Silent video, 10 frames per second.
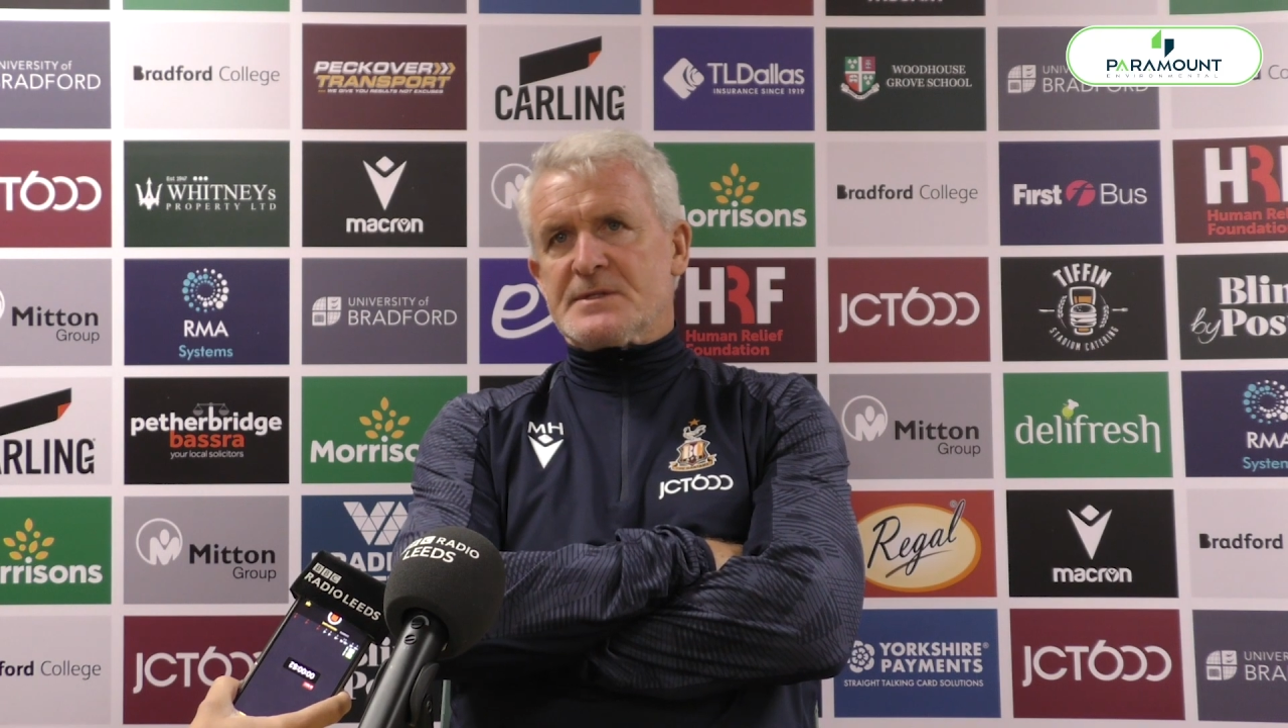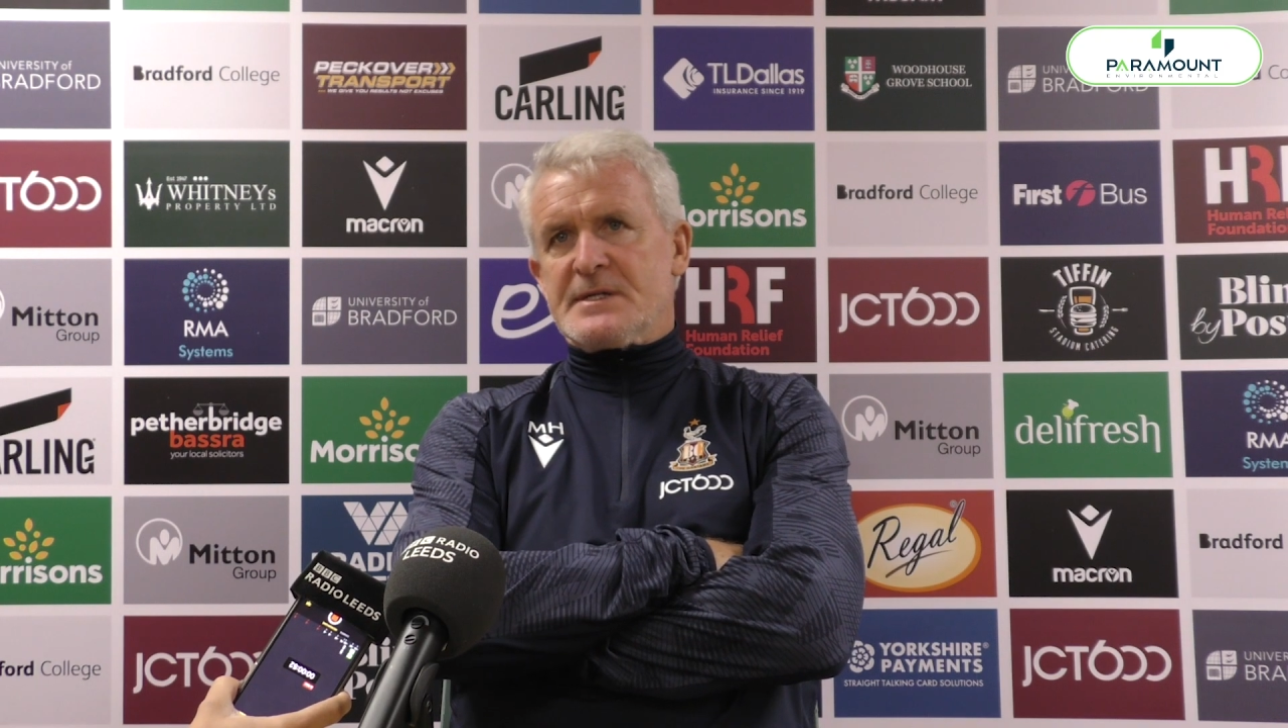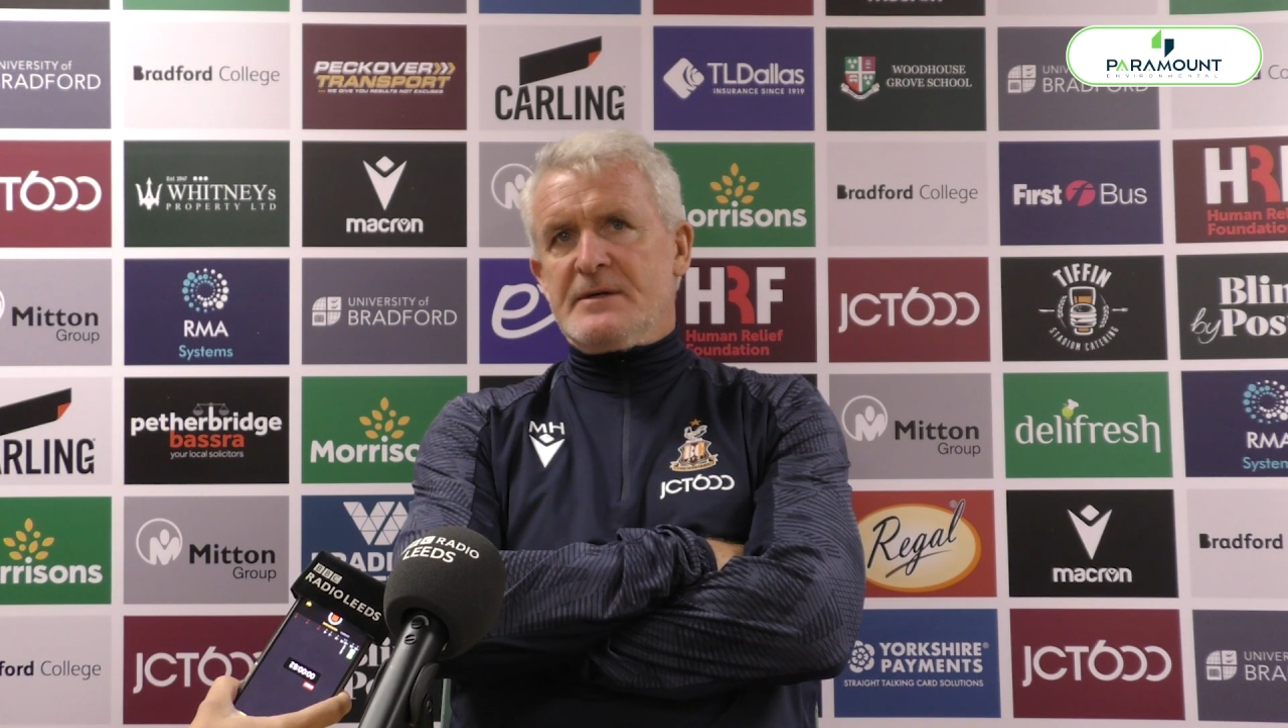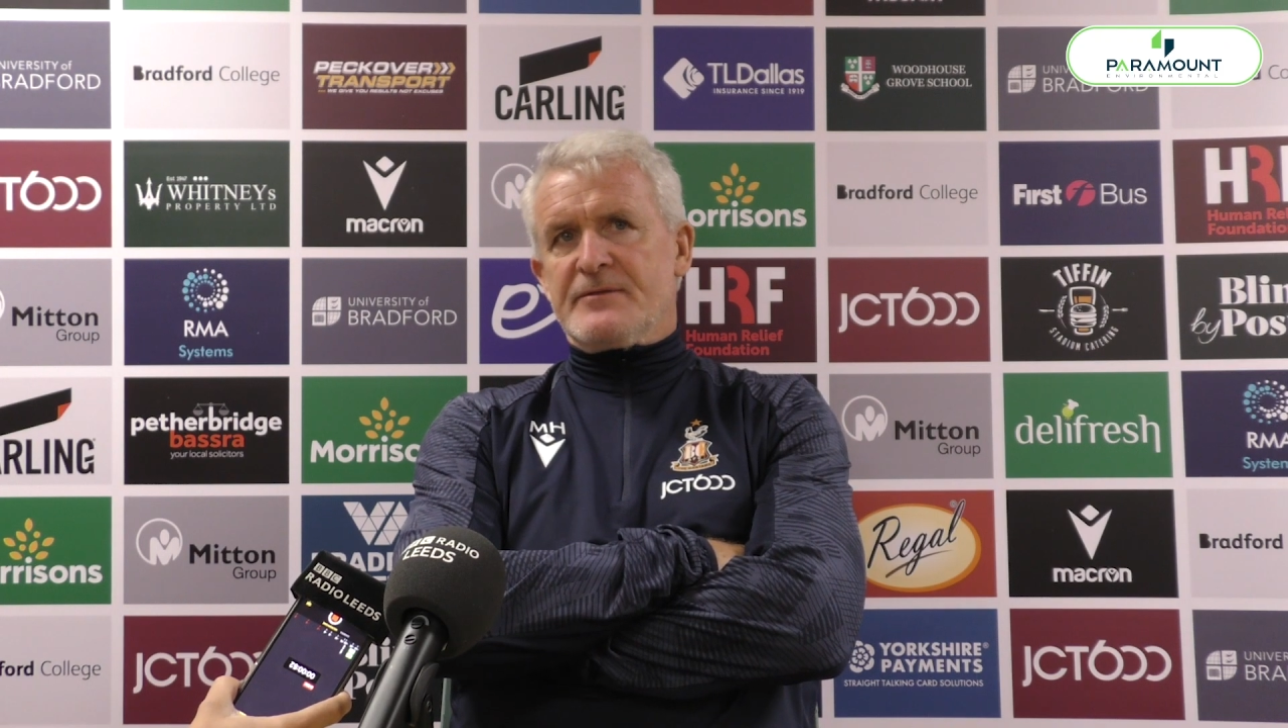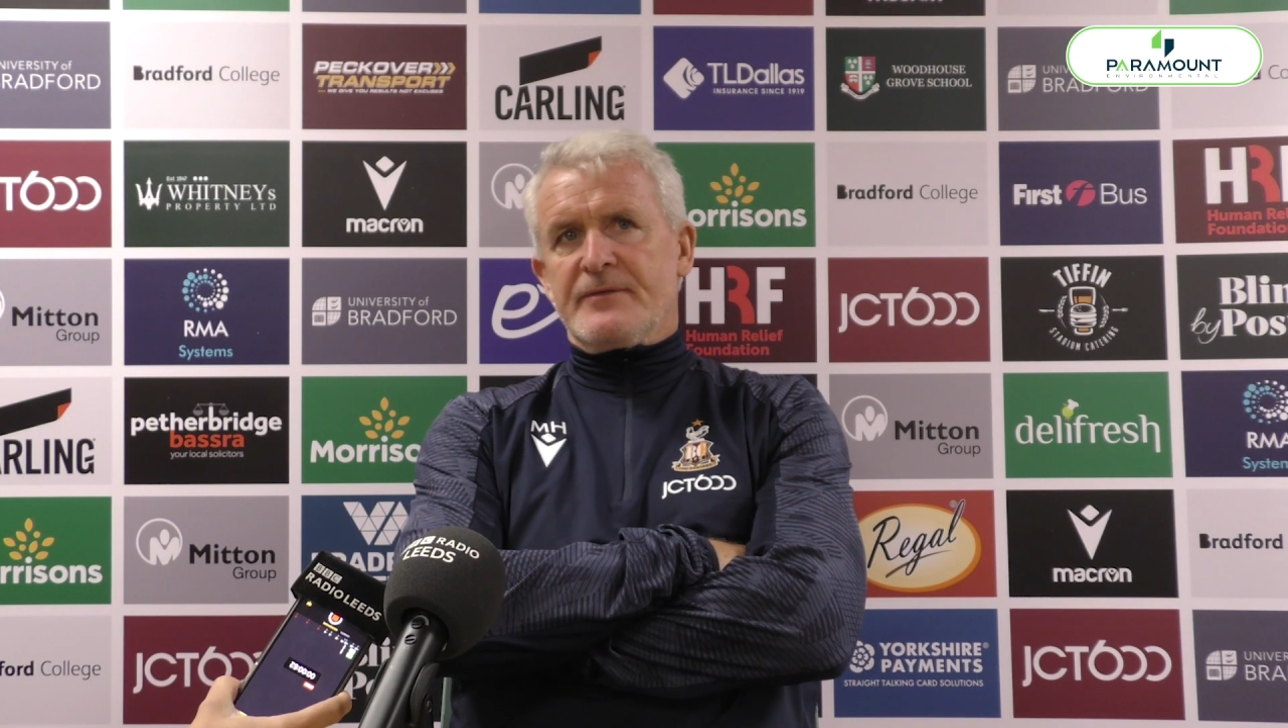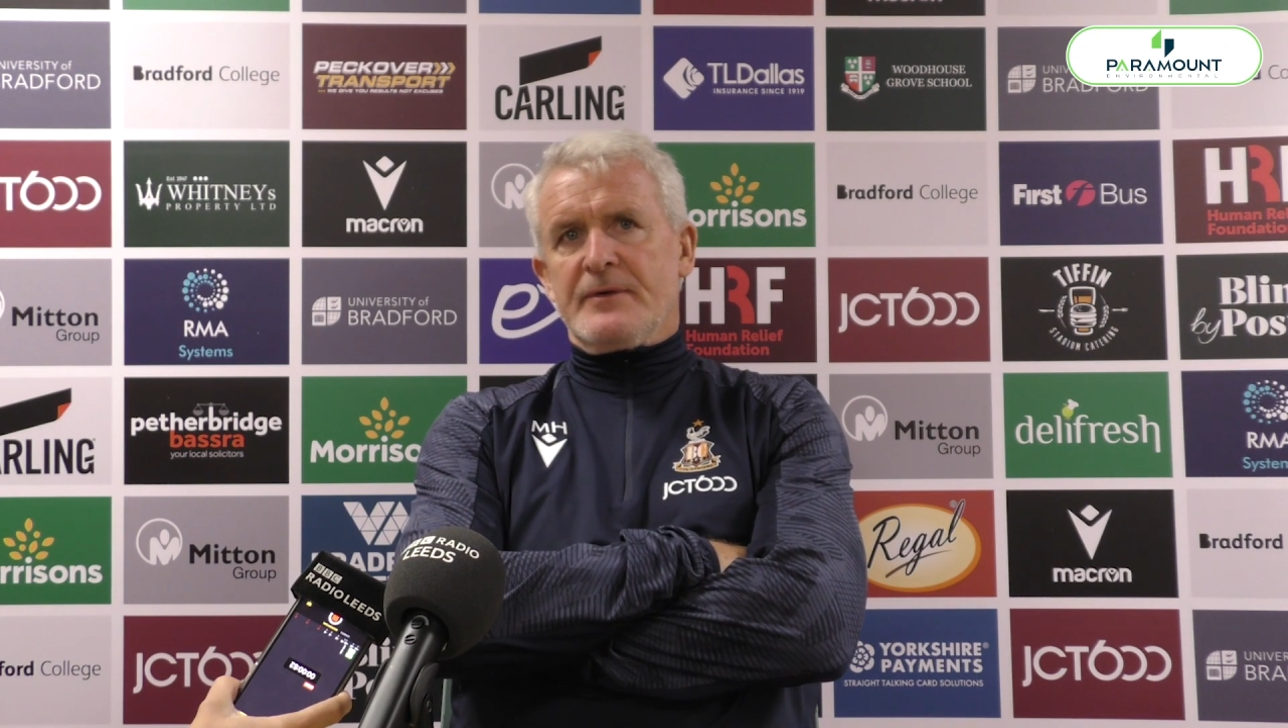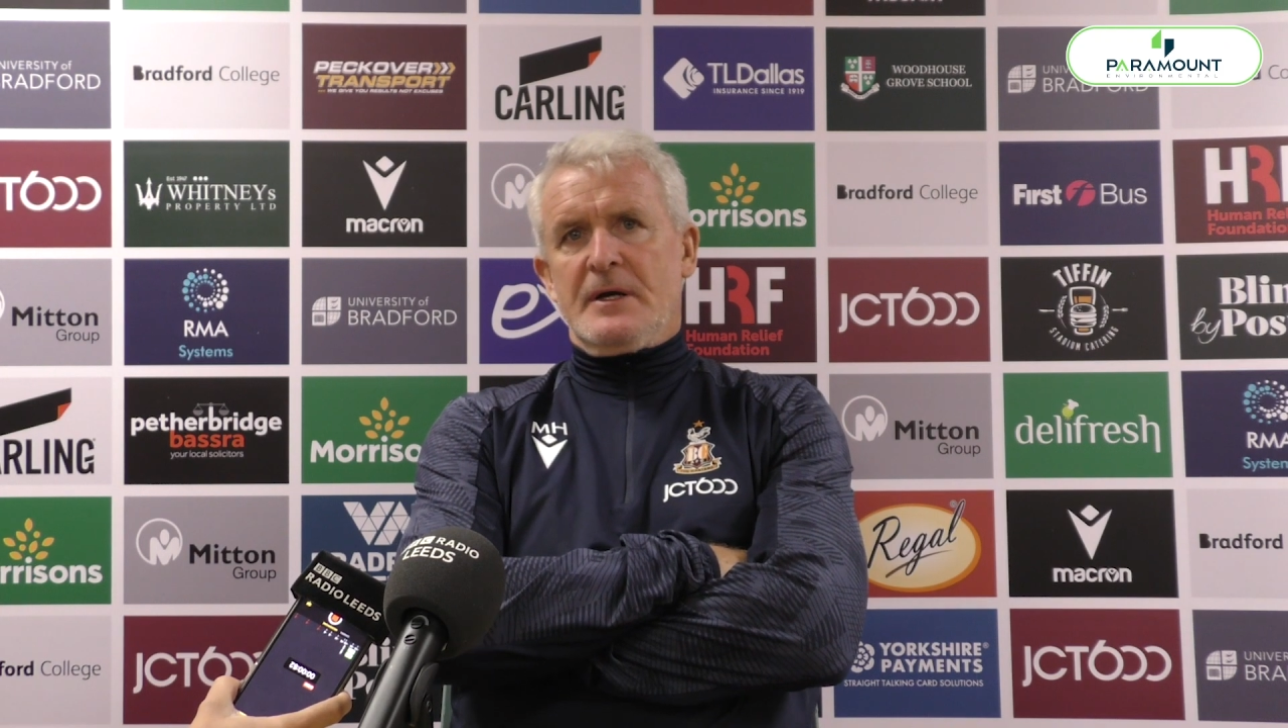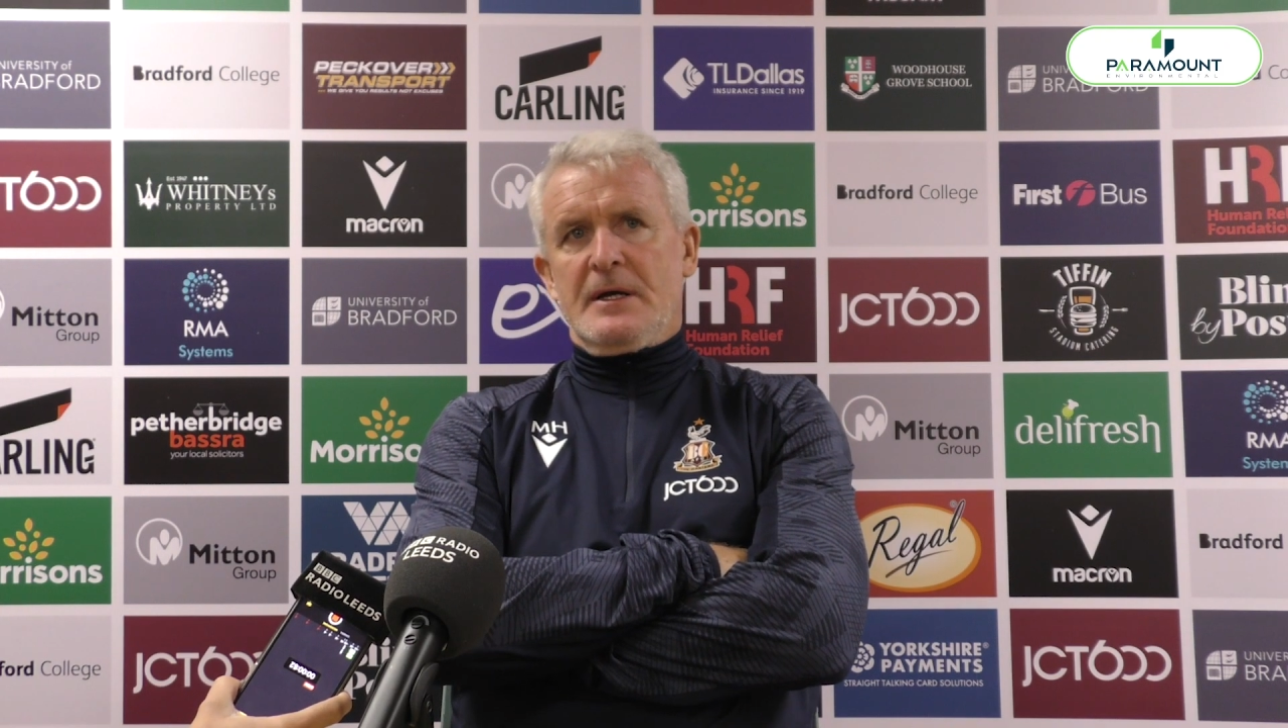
see if